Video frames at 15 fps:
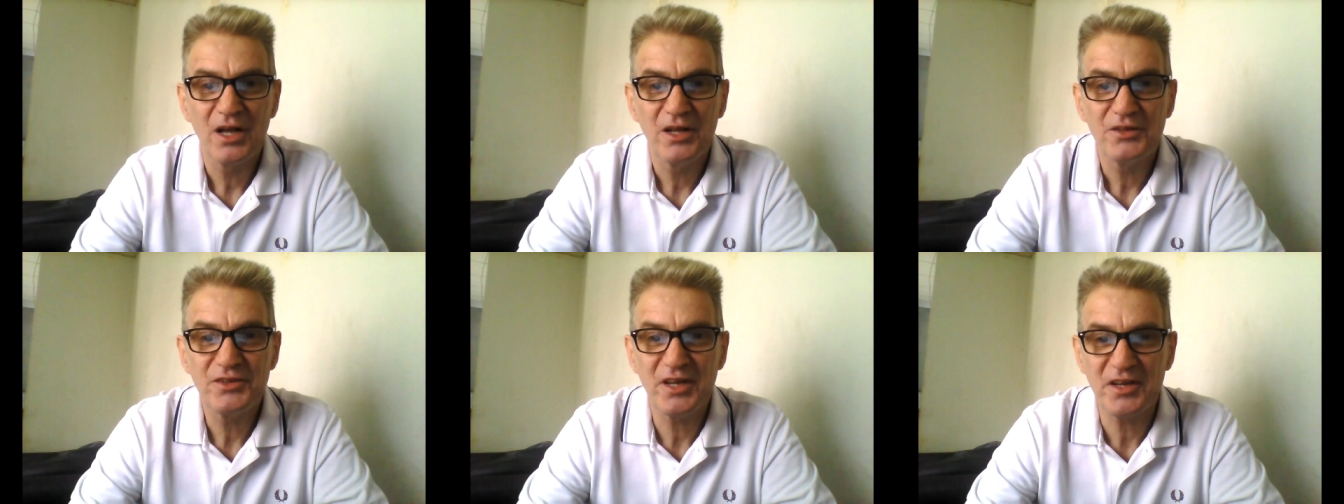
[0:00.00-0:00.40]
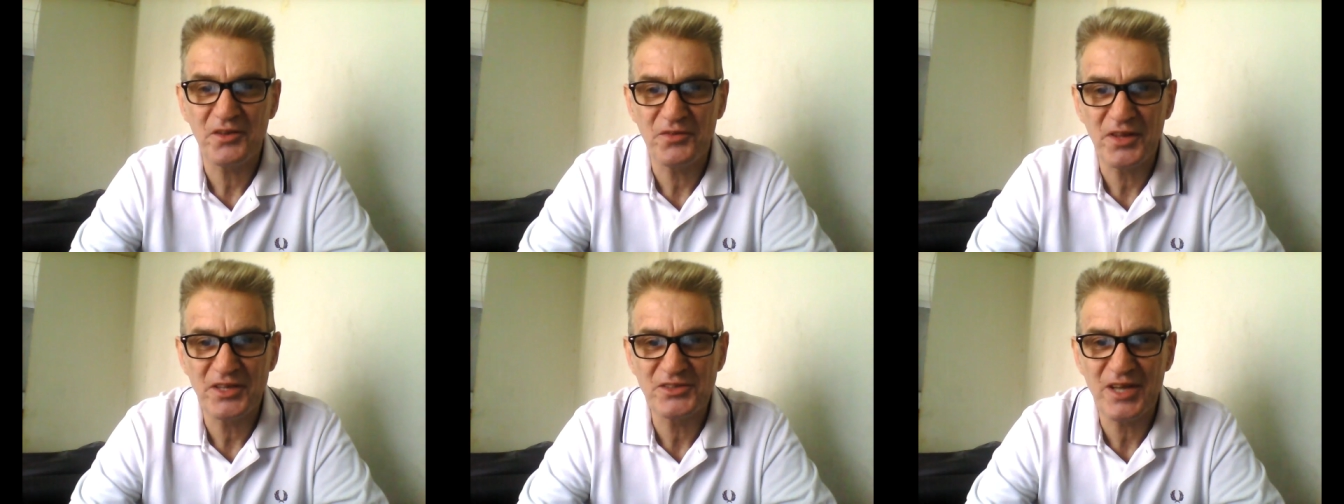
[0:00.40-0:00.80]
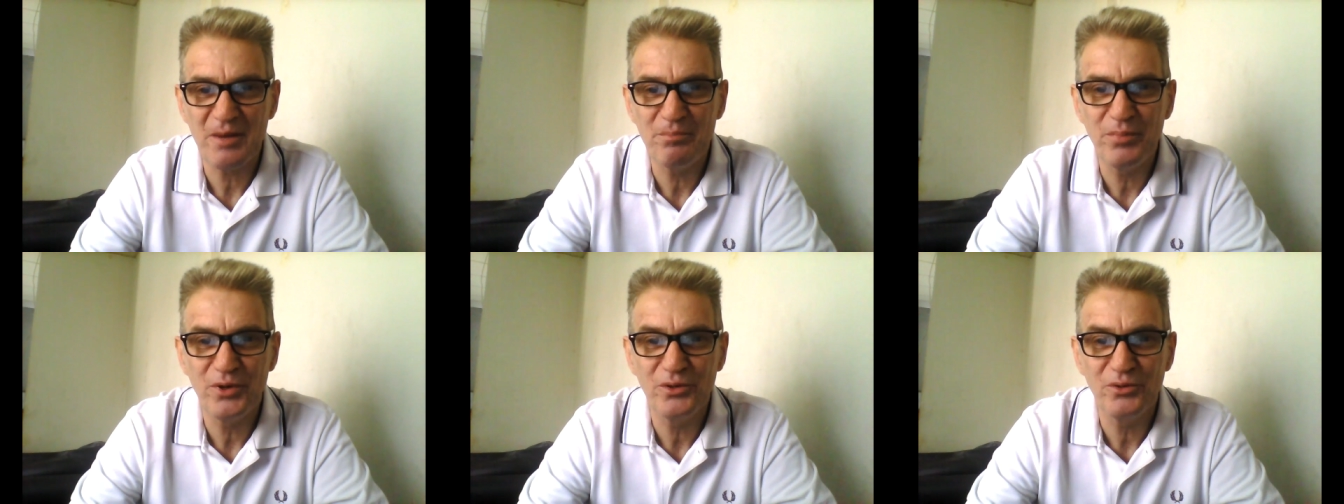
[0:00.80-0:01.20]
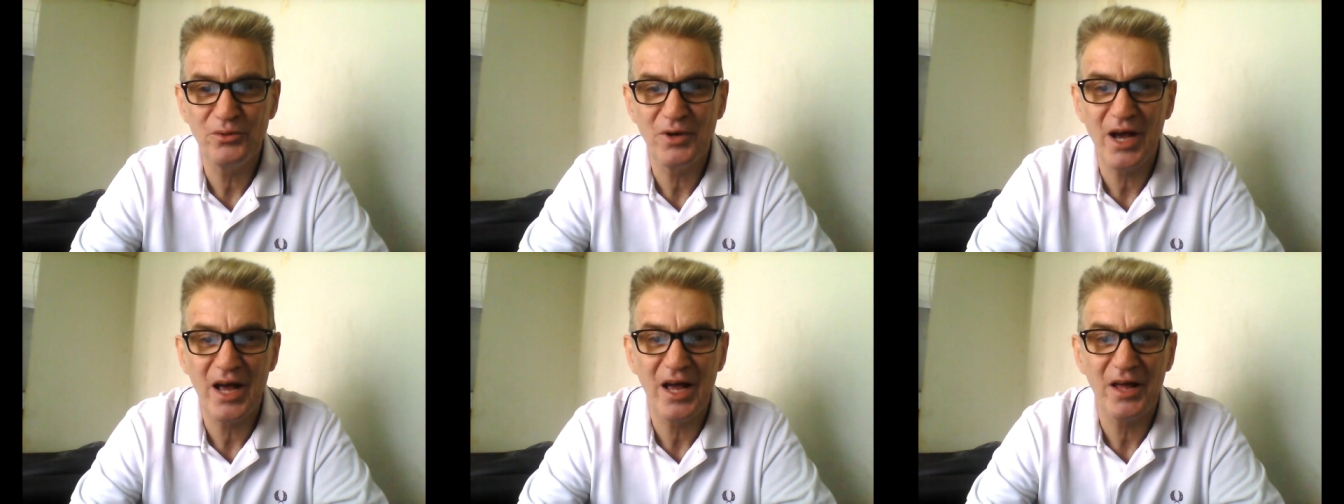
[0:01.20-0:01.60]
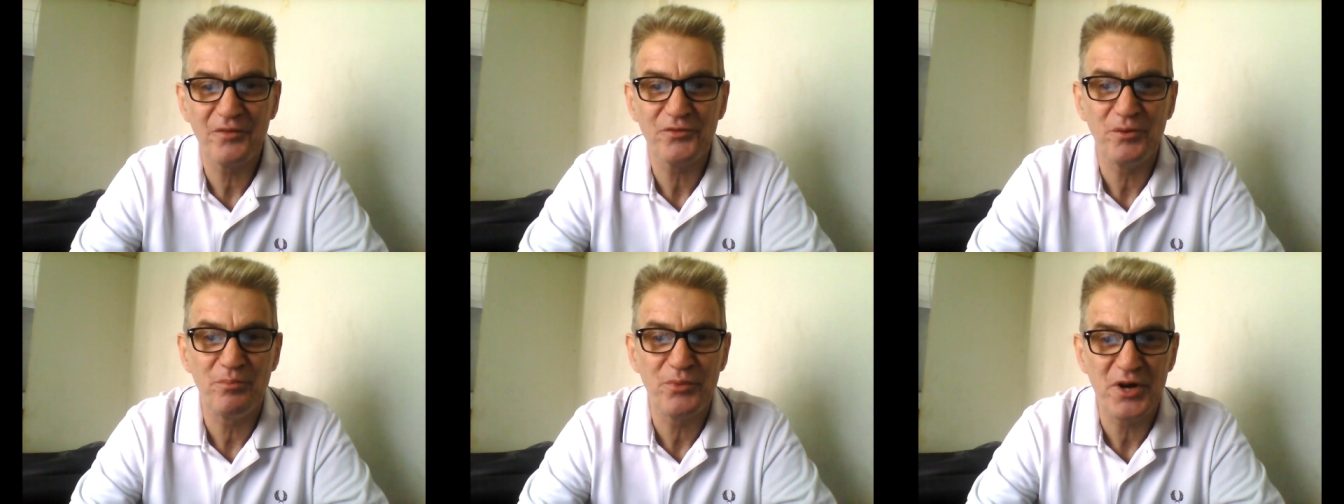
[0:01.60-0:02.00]
Taking the example
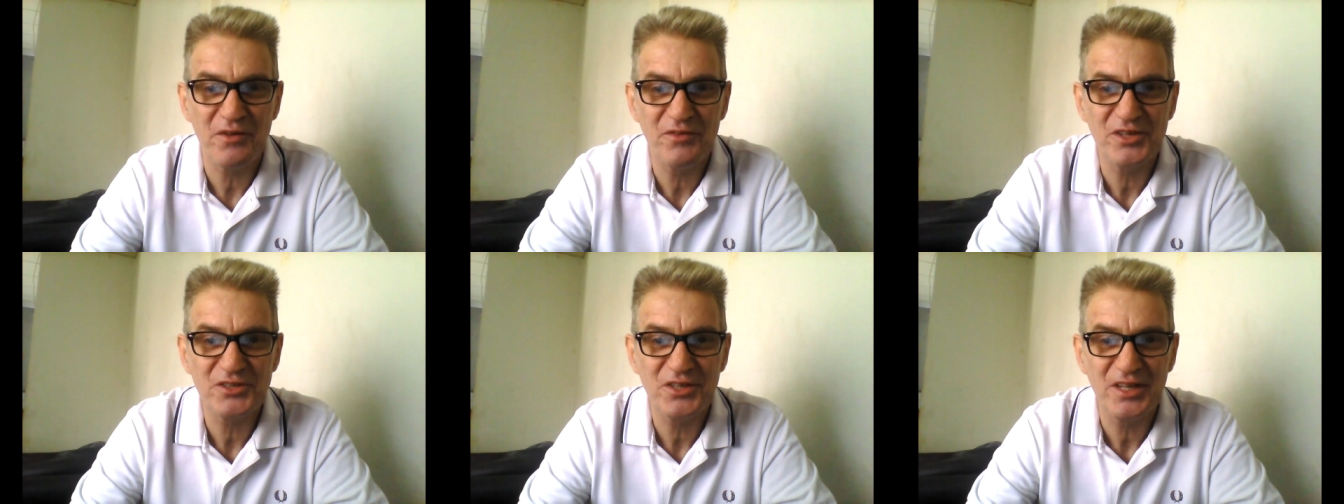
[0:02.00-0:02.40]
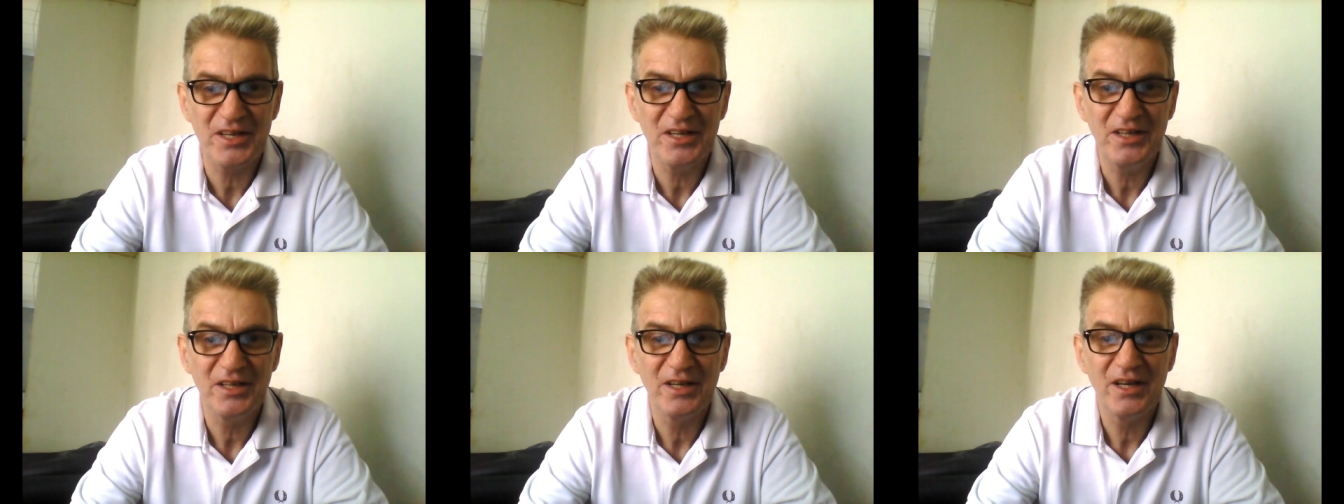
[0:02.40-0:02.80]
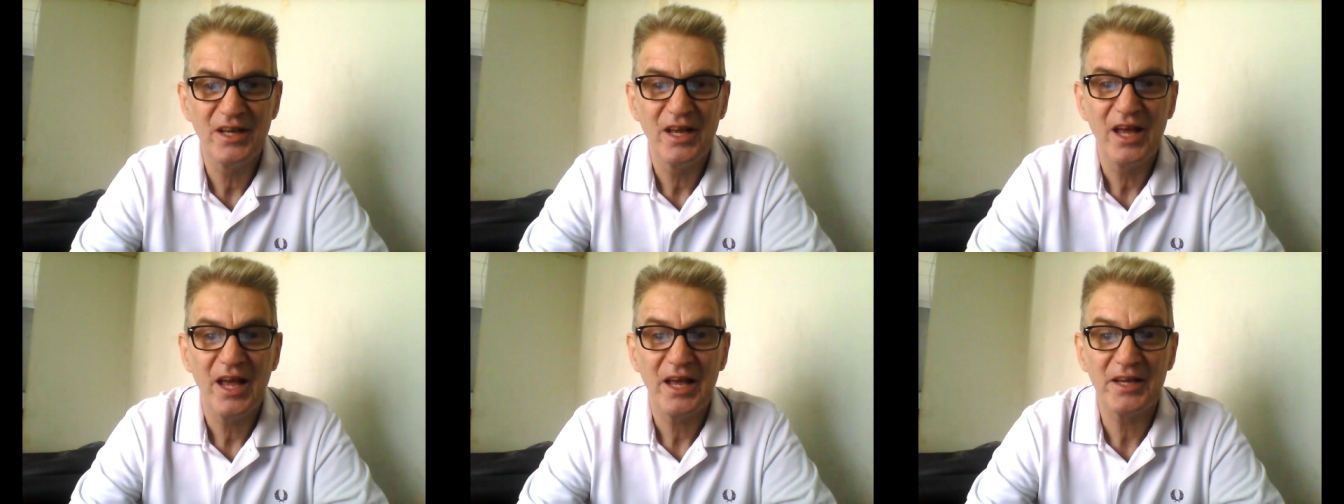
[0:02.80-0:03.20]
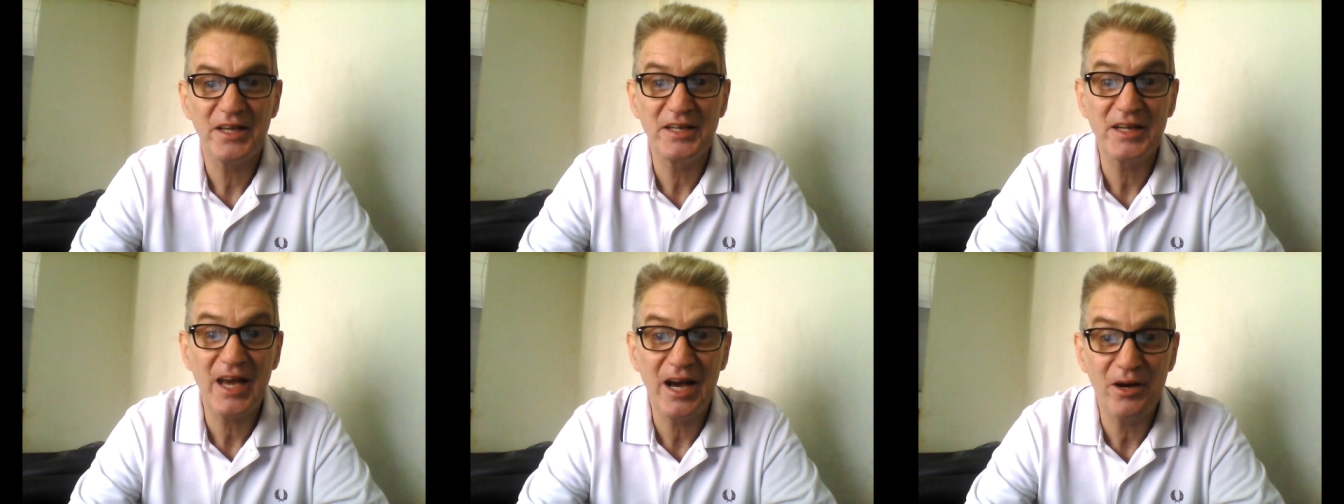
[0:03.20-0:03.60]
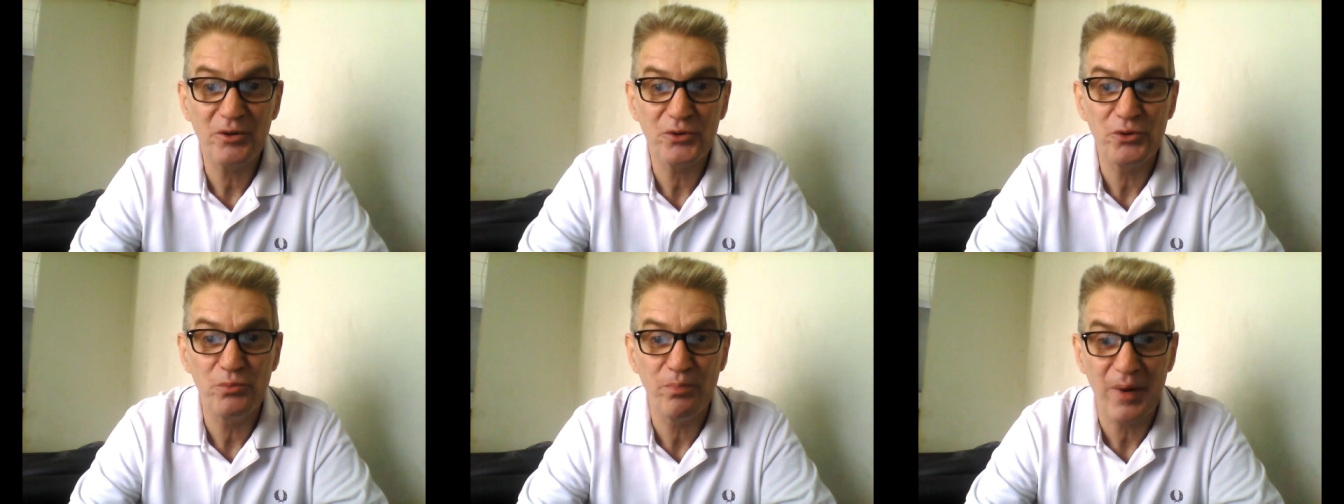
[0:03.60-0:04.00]
from previously, Gin khao
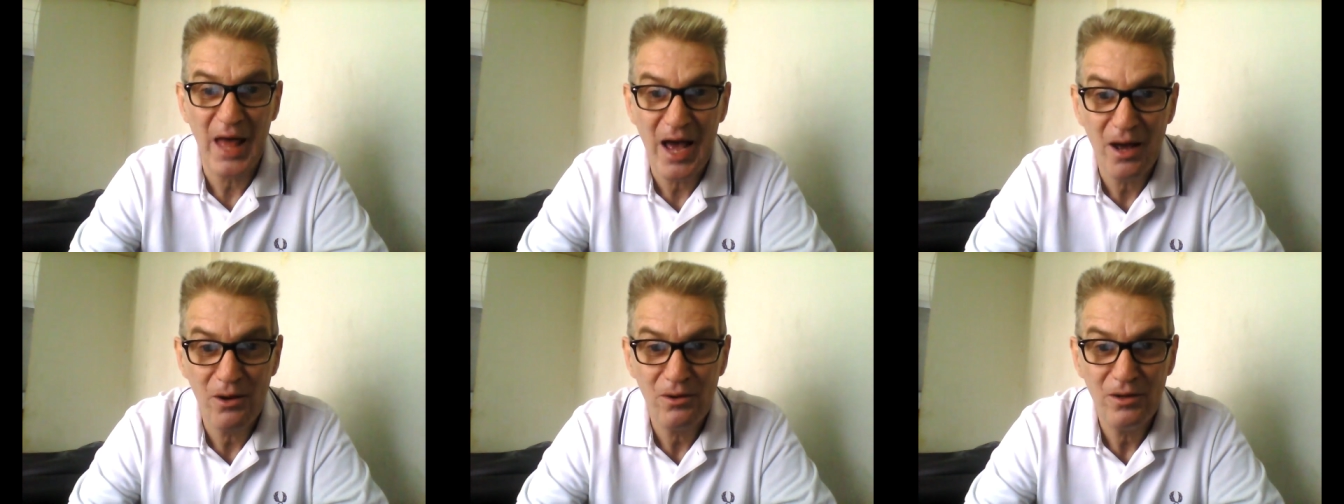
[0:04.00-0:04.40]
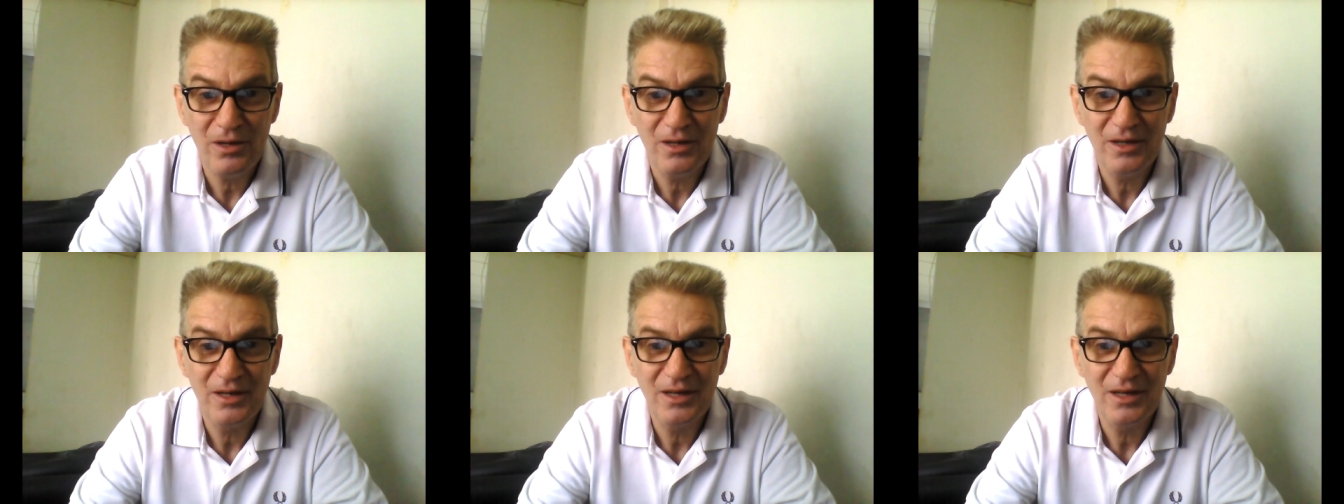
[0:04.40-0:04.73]
ru plau,